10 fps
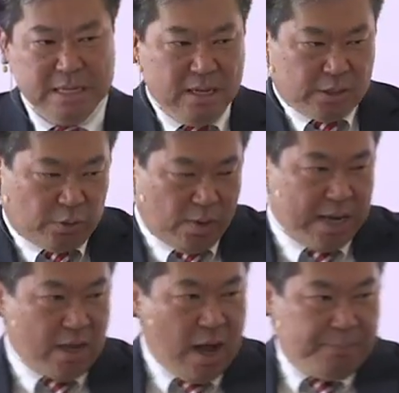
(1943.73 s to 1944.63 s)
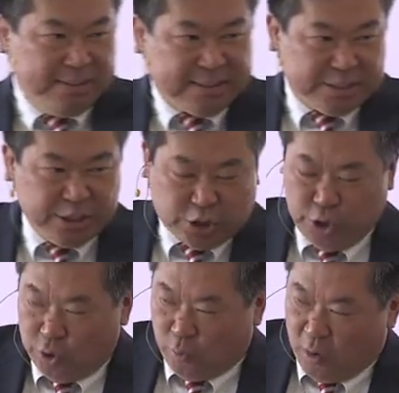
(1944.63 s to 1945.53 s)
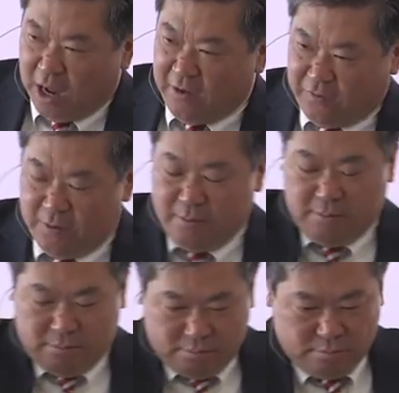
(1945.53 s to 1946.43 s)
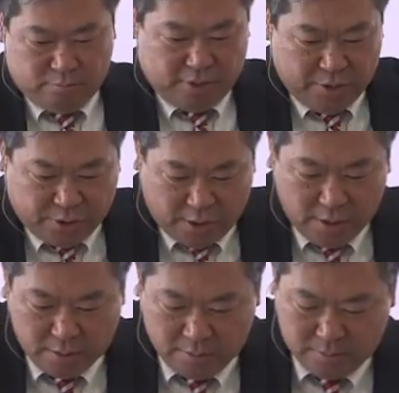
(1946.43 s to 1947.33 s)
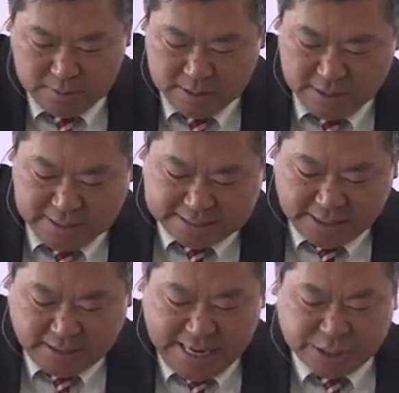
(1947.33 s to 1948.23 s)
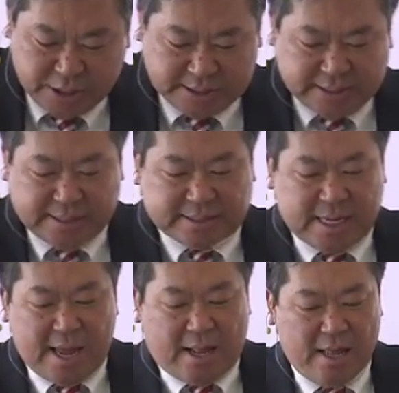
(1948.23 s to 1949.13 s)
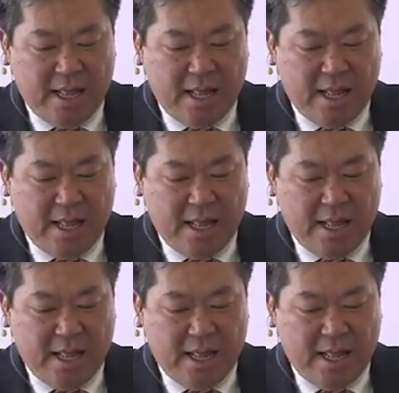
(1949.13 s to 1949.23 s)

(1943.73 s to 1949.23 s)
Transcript: Direct opposition to your wife, brother, is Galatians 6:10.